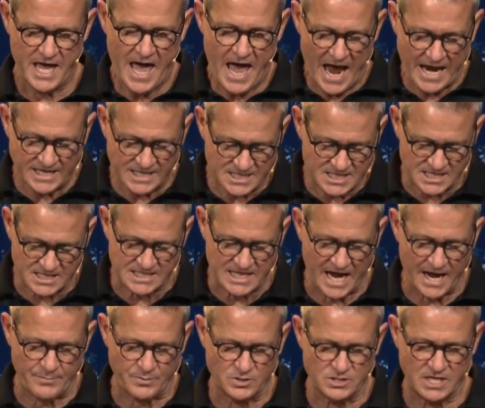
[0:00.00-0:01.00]
and his
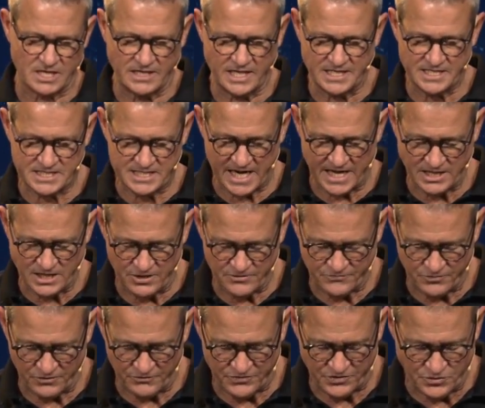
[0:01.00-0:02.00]
disciples, and they stayed there
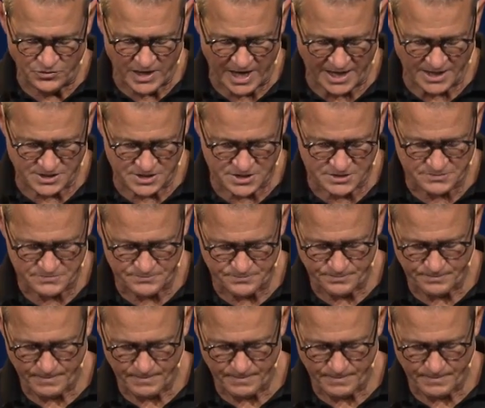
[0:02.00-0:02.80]
for a few days.